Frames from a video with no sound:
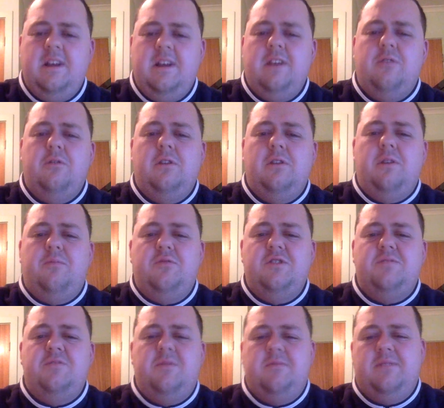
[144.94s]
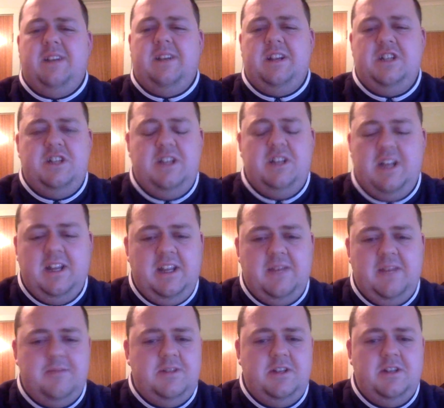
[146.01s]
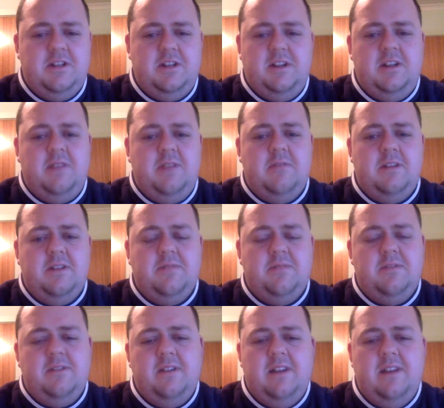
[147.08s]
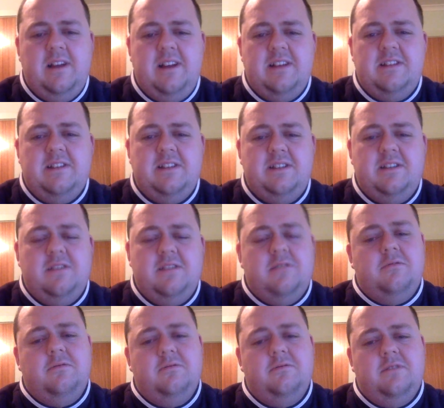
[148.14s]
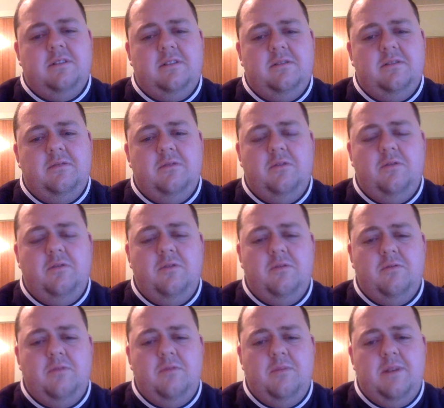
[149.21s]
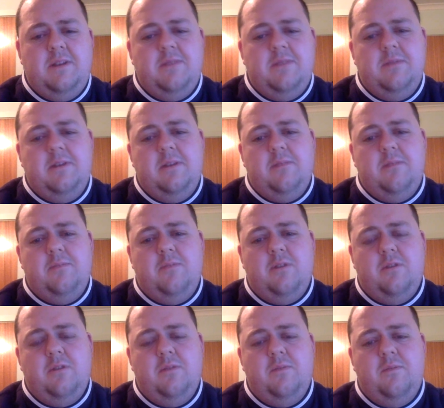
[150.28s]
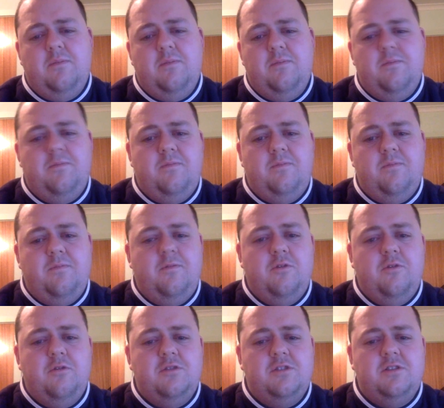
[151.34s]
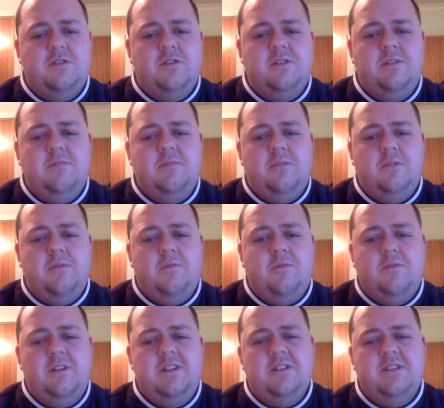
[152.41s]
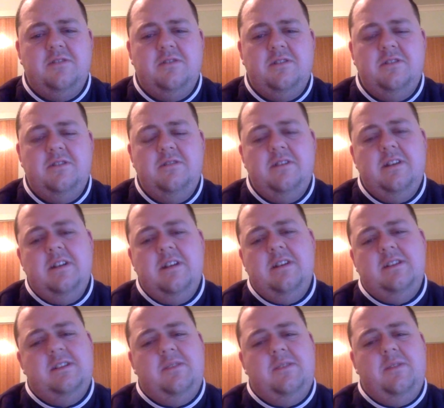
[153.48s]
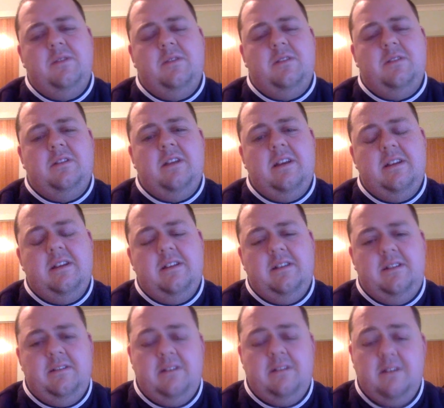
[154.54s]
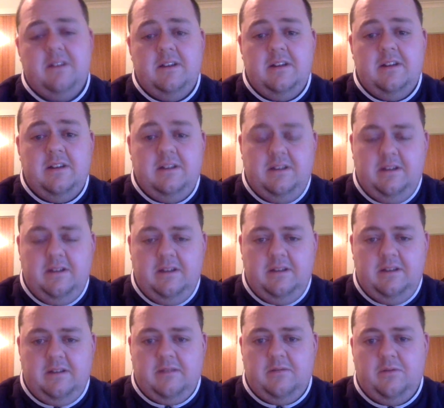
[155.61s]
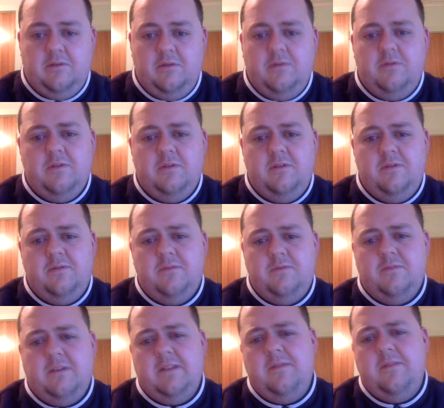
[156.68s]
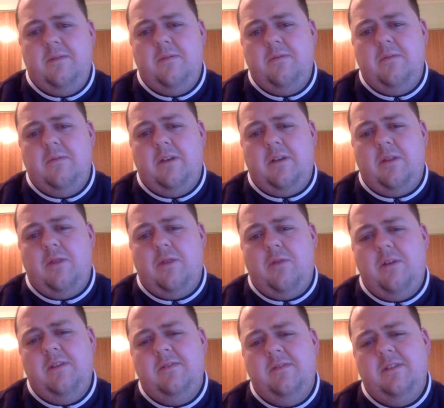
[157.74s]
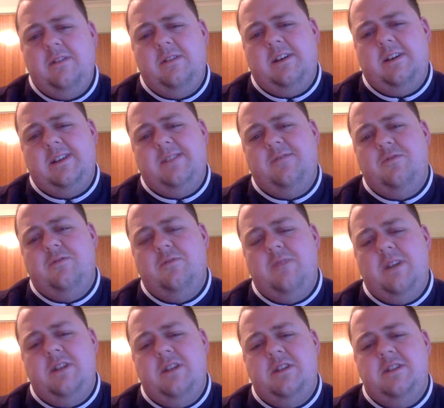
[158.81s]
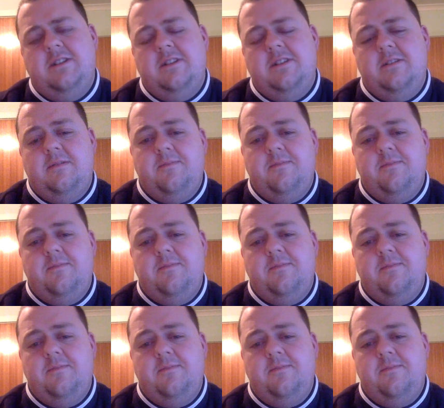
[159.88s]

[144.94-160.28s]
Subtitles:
Although Brisbane play shit at the MCG anyways, but still, like, Hawthorn were meant to be a bottom four side, bottom three side, something like that. And yeah, Hawthorn have won like 3 of their last 4 matches, and